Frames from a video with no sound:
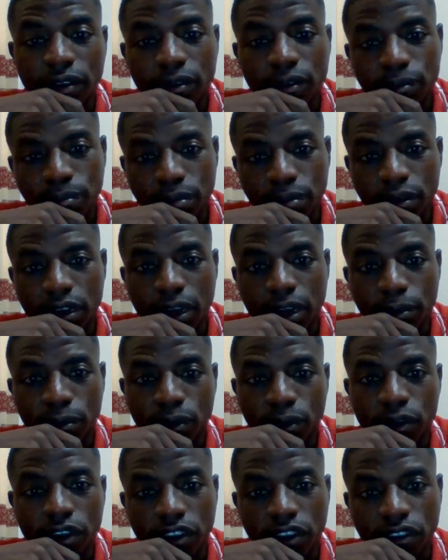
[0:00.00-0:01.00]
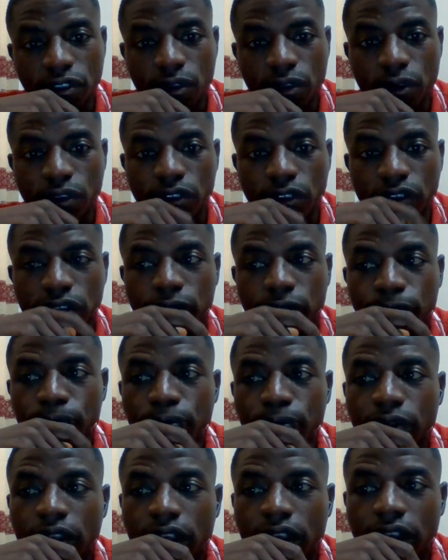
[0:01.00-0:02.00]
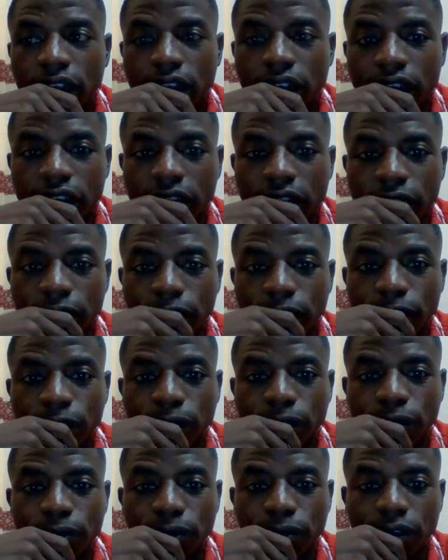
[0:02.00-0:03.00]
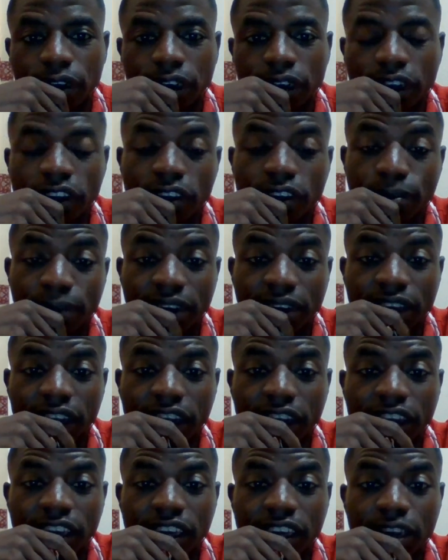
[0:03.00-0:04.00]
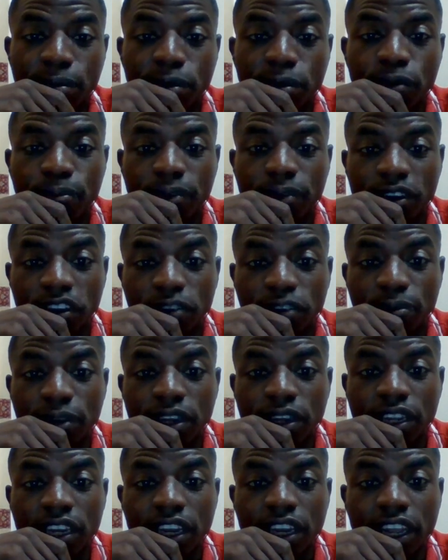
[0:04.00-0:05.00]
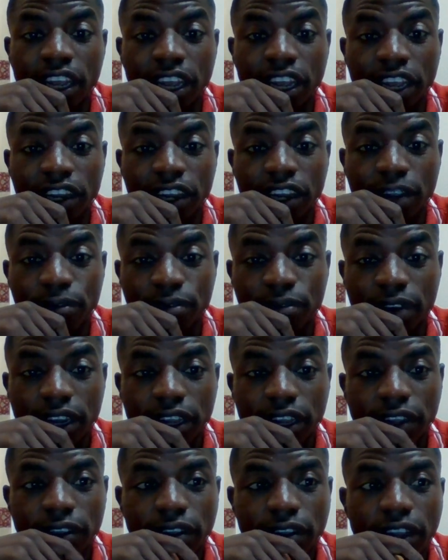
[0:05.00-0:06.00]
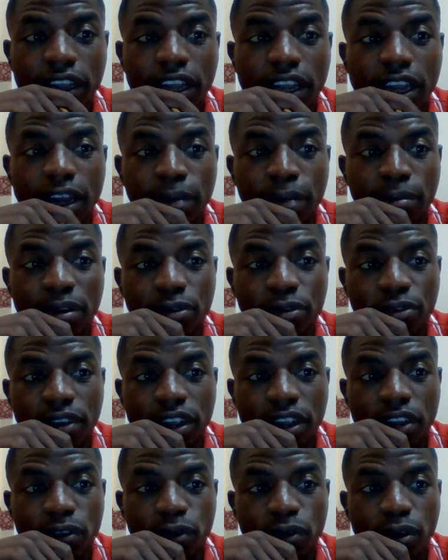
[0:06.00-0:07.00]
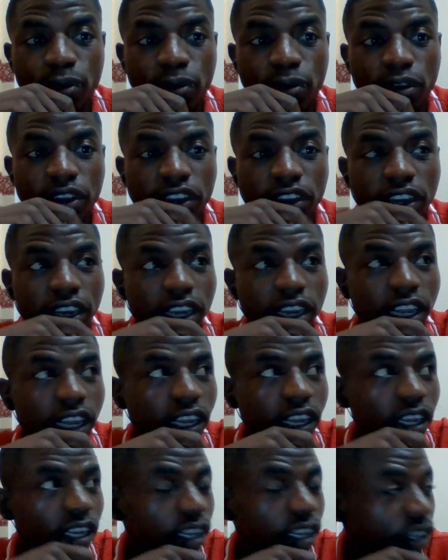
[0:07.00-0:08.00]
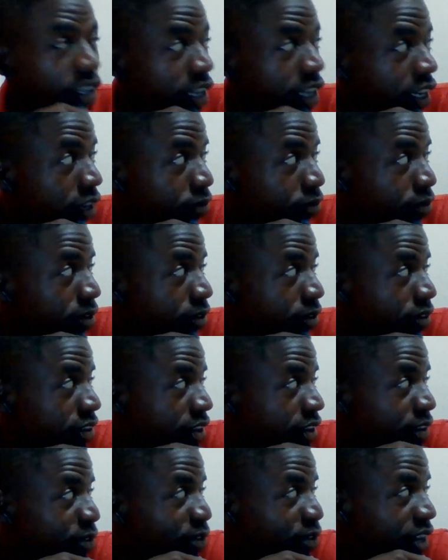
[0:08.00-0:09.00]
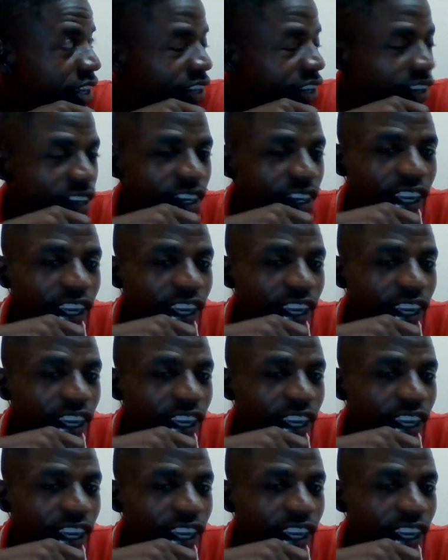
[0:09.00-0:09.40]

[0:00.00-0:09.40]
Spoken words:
program or this course. This is my second time of participating in ASFI. My first one was in the scientific research writing,